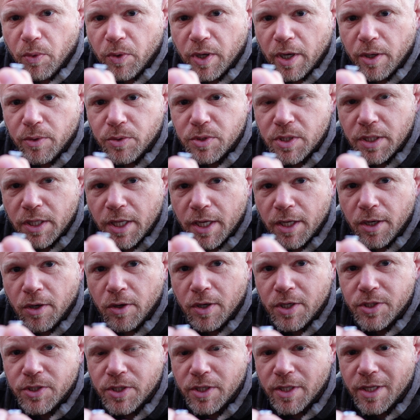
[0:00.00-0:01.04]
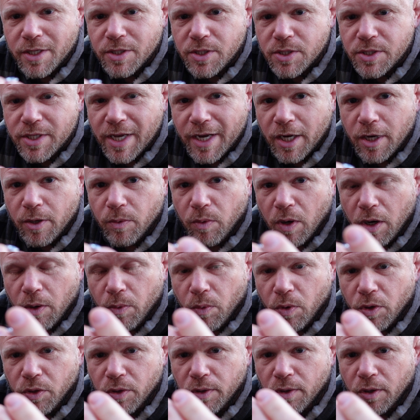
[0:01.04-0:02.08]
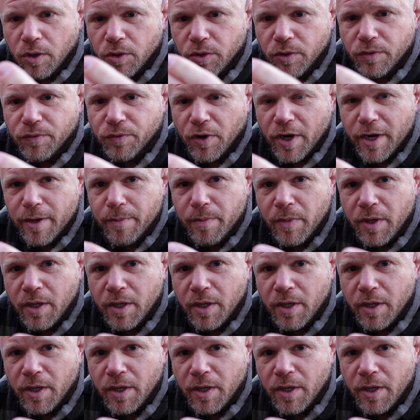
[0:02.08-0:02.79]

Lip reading: goes in there nicely, that's exactly what I want on the frame.